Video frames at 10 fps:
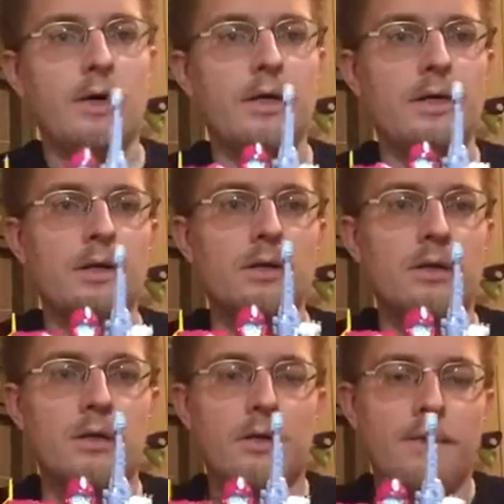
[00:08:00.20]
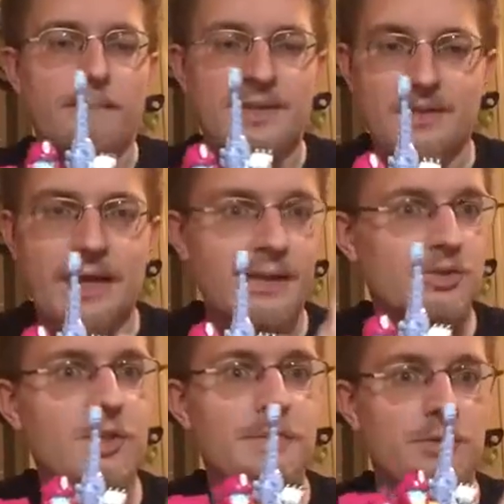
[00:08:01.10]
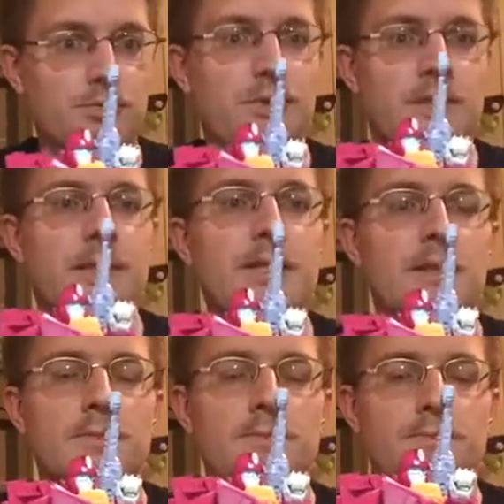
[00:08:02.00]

Rod here, because I legitimately really like him.